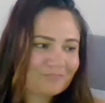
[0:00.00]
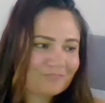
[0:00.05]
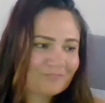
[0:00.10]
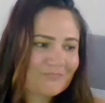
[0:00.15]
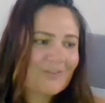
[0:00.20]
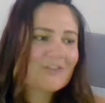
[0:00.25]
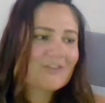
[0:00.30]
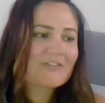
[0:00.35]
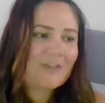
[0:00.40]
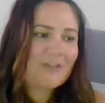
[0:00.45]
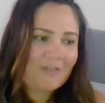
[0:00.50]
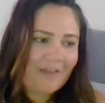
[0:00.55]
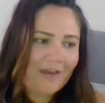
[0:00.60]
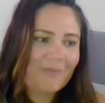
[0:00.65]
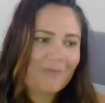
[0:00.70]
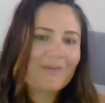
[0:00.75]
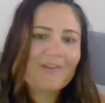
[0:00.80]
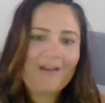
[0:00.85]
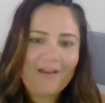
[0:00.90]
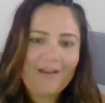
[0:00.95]
So they
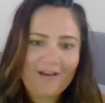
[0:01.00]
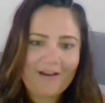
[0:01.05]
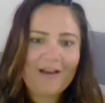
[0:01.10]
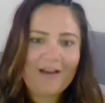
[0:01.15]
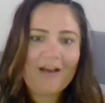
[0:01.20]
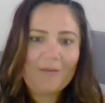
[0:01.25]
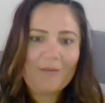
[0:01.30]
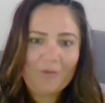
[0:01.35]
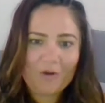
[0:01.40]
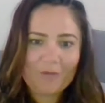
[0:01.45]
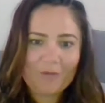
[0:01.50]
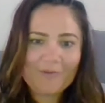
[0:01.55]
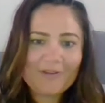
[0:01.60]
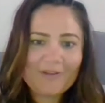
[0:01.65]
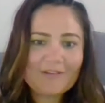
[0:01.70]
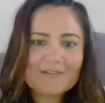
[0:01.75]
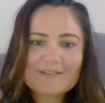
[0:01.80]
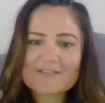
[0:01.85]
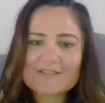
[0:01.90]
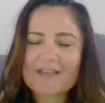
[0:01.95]
were the aha
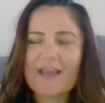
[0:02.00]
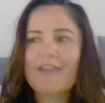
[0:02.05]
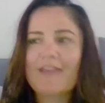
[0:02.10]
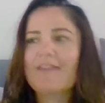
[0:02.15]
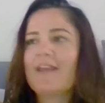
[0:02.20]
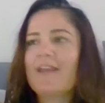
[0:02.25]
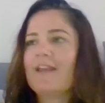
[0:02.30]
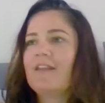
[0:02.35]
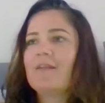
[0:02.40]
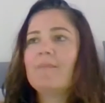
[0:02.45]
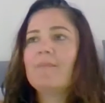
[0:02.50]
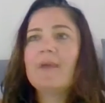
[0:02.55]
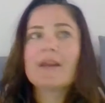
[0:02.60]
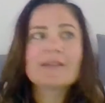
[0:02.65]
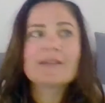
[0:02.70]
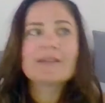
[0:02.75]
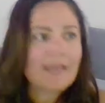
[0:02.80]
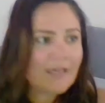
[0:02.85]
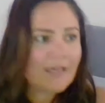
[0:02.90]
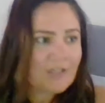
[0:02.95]
moments. And then the
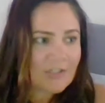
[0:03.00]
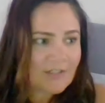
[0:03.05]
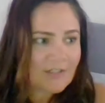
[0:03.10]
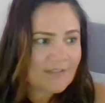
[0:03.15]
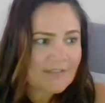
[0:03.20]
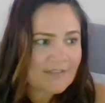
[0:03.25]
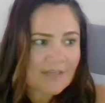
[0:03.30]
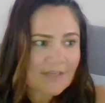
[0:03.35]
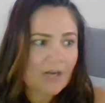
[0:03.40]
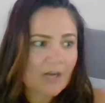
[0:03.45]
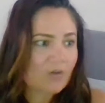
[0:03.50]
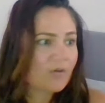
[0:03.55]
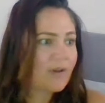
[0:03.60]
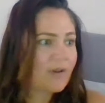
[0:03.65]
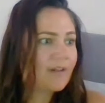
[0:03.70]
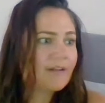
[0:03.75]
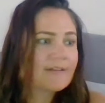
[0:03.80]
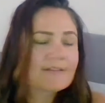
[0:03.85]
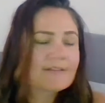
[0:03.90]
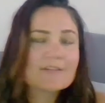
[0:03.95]
meditations that I'd already
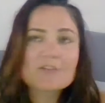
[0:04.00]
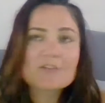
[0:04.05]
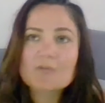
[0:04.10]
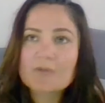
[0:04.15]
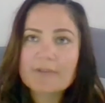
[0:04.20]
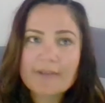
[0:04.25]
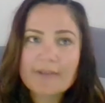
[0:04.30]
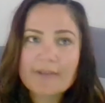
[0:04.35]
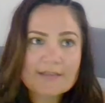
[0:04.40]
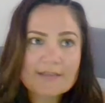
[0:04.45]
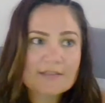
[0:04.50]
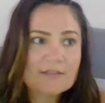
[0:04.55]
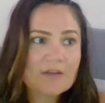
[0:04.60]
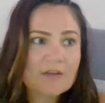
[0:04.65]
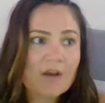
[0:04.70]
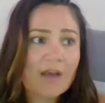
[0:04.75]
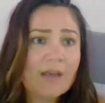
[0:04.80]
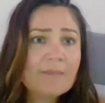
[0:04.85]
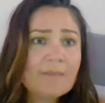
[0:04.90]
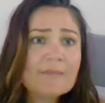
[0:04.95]
listened to 1,000
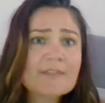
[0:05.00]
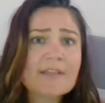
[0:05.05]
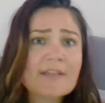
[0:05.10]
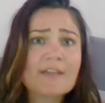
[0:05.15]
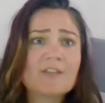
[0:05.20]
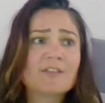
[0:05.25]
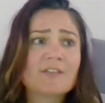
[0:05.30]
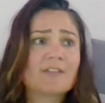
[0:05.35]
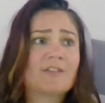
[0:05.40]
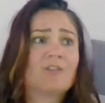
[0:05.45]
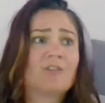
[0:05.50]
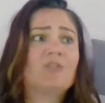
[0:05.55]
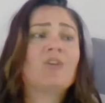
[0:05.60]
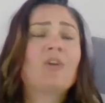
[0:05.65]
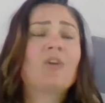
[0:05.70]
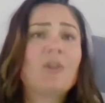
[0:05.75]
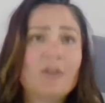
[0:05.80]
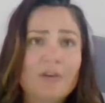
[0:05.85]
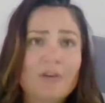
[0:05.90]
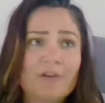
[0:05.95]
times, they just
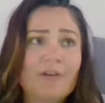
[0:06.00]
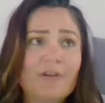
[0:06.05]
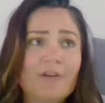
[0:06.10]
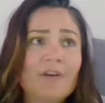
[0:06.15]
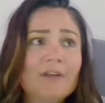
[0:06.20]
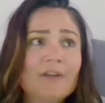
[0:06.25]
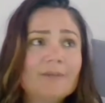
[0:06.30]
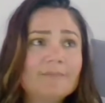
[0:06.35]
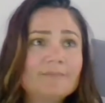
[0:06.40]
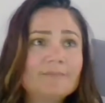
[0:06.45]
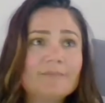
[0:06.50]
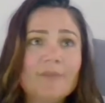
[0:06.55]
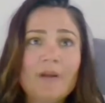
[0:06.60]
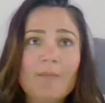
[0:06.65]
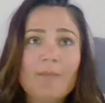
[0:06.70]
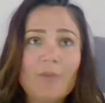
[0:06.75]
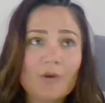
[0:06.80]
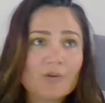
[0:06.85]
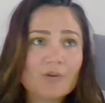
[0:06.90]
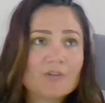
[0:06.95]
stirred
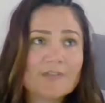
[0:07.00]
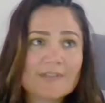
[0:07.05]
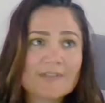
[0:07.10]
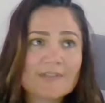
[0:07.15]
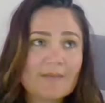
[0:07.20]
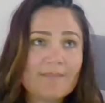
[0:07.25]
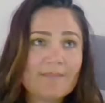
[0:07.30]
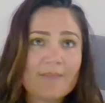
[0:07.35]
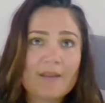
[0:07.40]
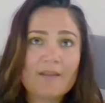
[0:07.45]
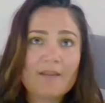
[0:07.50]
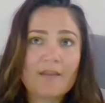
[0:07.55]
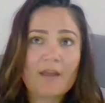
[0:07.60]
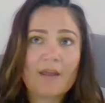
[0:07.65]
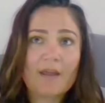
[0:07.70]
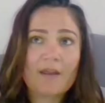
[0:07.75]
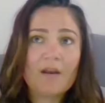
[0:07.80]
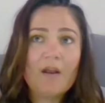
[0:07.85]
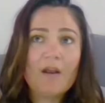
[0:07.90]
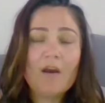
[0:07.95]
emotions in me
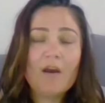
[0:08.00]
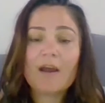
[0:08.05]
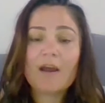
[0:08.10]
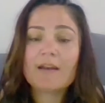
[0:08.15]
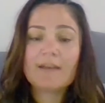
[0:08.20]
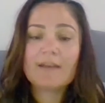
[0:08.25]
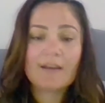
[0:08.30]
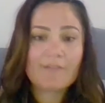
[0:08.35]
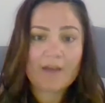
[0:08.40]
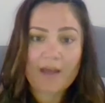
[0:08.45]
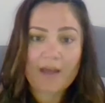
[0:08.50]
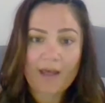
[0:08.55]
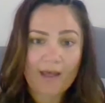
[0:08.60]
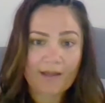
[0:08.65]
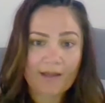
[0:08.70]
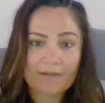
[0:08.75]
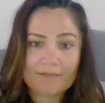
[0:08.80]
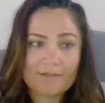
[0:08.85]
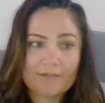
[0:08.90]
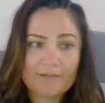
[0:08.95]
that I'd never
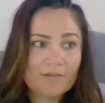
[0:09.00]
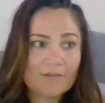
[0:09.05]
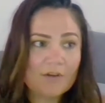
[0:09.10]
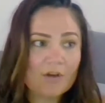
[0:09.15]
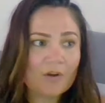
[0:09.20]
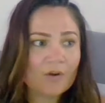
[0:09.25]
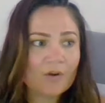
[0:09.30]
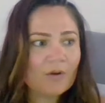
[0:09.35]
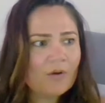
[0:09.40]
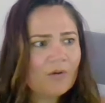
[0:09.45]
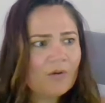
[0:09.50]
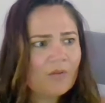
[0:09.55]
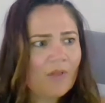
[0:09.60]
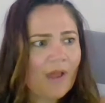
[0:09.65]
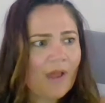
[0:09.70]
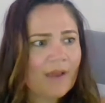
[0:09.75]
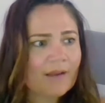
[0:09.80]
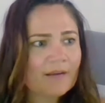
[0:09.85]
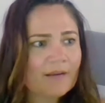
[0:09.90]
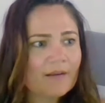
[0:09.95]
had, you know,
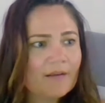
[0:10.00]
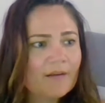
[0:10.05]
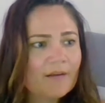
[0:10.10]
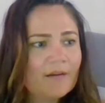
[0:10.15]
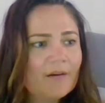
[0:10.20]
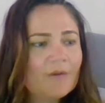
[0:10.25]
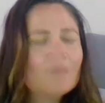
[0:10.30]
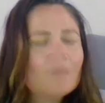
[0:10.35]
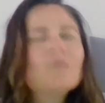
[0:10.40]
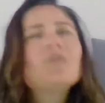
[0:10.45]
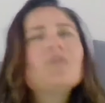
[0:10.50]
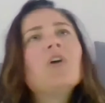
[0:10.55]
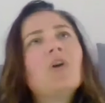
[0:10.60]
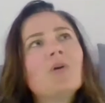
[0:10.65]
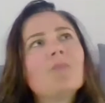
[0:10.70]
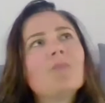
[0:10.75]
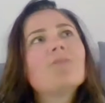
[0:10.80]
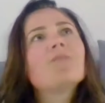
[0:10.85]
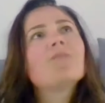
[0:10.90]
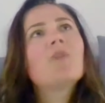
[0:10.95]
like,
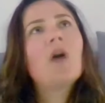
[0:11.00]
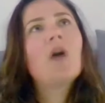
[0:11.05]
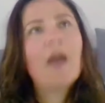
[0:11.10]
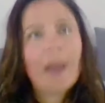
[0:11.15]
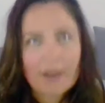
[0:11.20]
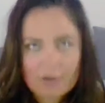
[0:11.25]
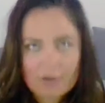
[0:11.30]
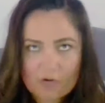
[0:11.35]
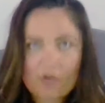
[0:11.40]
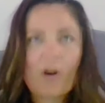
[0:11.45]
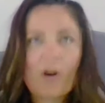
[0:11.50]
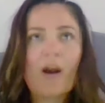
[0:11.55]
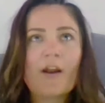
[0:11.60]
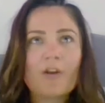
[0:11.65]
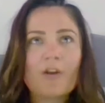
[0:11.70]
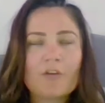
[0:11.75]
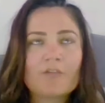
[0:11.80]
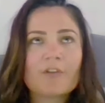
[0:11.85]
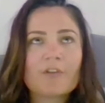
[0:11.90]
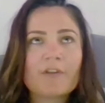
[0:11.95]
no, I had cried
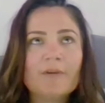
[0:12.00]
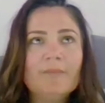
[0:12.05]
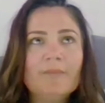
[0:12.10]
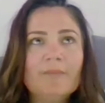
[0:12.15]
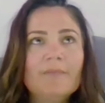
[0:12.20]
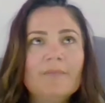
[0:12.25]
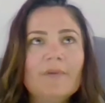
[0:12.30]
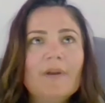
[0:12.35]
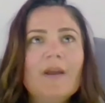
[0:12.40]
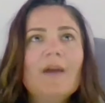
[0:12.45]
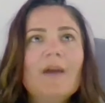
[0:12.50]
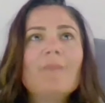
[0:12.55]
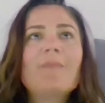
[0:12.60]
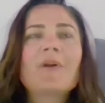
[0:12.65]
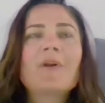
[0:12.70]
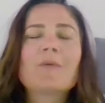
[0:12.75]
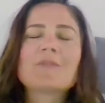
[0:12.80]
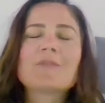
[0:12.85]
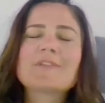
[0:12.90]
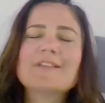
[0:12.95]
over them, but
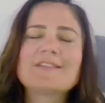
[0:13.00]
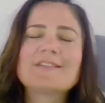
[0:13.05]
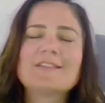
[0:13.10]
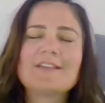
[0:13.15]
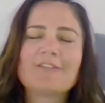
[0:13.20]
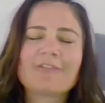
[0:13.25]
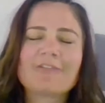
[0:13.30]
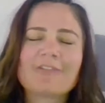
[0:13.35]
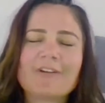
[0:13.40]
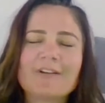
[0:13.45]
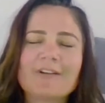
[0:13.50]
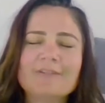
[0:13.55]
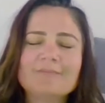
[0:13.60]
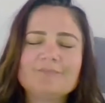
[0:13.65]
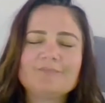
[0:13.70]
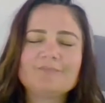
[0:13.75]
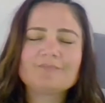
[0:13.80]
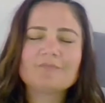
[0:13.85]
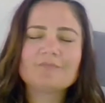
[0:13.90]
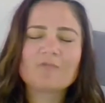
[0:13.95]
it was a
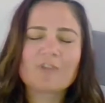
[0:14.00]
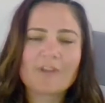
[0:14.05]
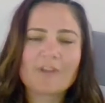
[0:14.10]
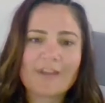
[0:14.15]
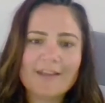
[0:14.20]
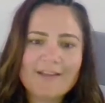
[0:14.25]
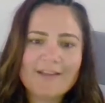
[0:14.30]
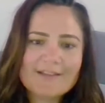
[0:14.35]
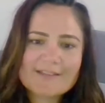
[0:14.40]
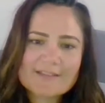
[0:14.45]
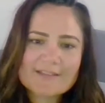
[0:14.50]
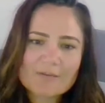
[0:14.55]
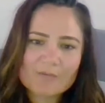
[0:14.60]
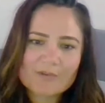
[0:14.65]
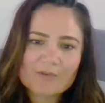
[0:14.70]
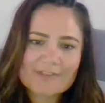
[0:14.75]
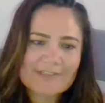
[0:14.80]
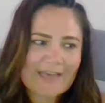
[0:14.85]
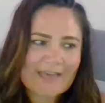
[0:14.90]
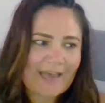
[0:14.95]
different release. It was